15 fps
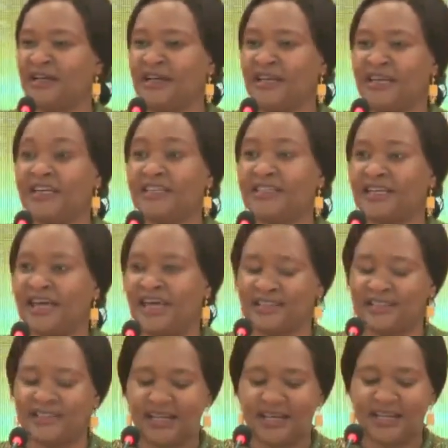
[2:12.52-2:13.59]
His
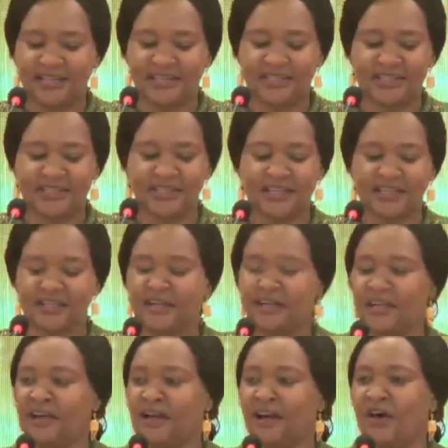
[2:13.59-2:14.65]
Excellency
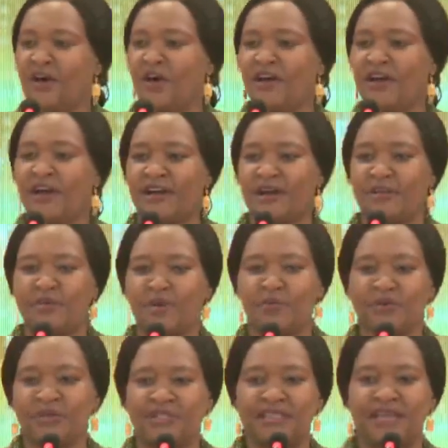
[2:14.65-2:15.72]
Honorable
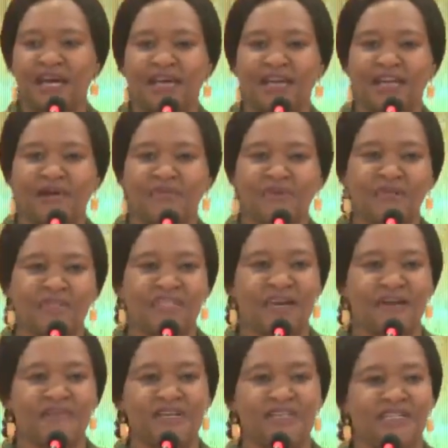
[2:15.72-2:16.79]
Musalia
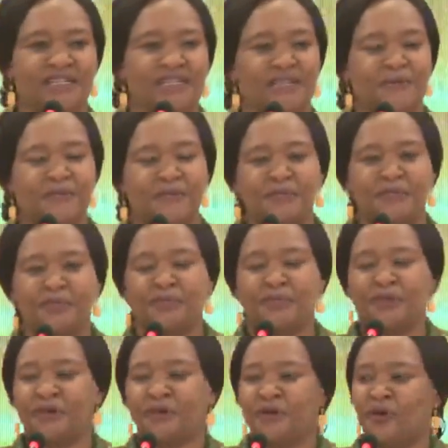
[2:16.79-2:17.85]
Mudavadi,
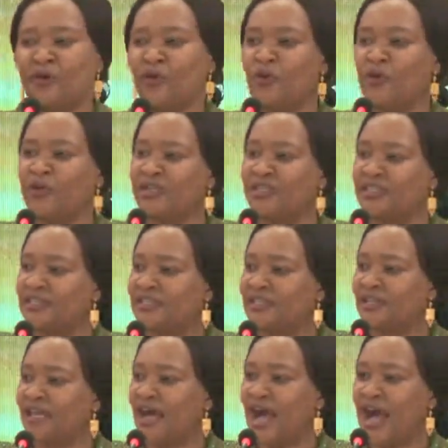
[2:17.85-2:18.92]
who
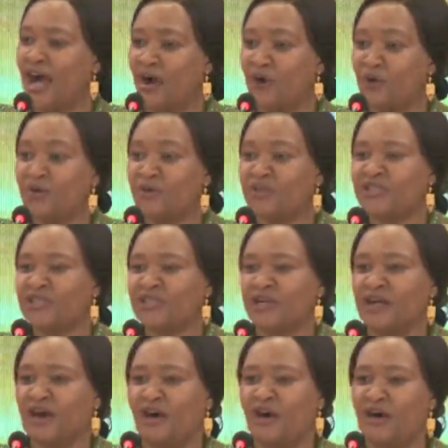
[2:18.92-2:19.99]
is out
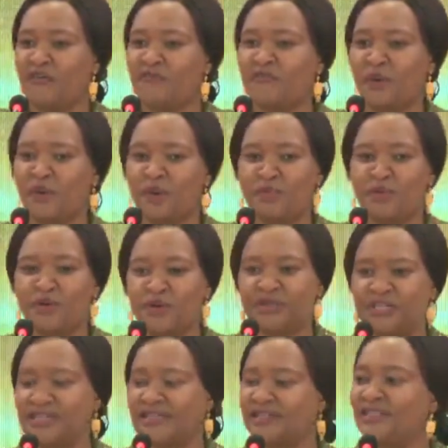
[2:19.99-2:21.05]
of our
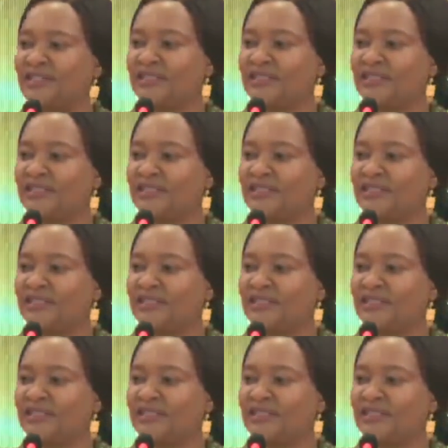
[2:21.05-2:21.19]
borders